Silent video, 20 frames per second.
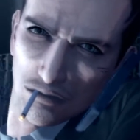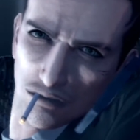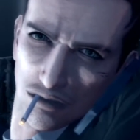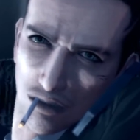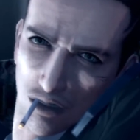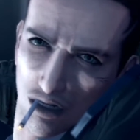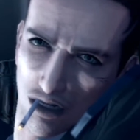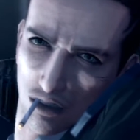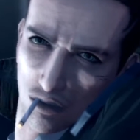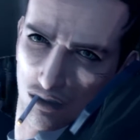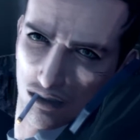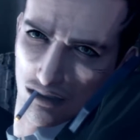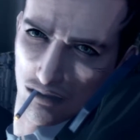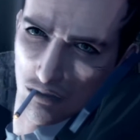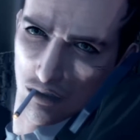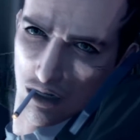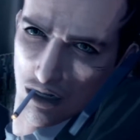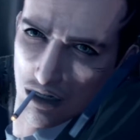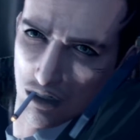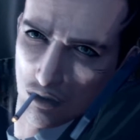It's called
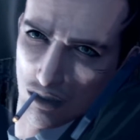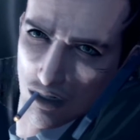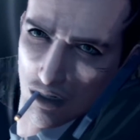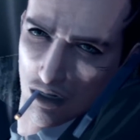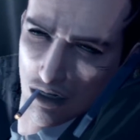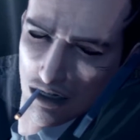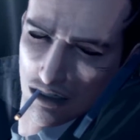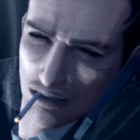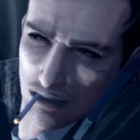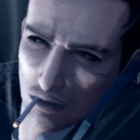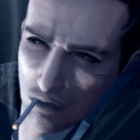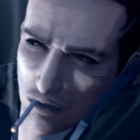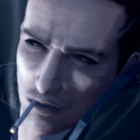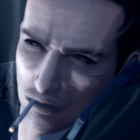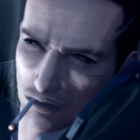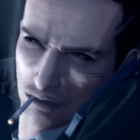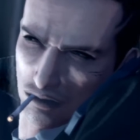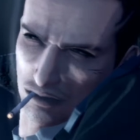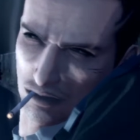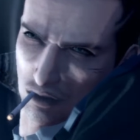interdependency,
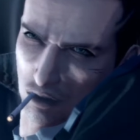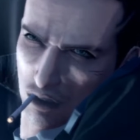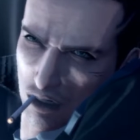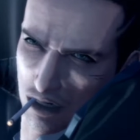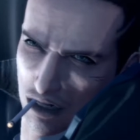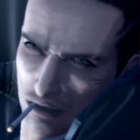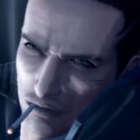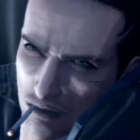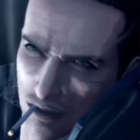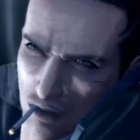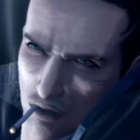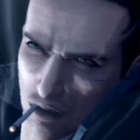and they both know it.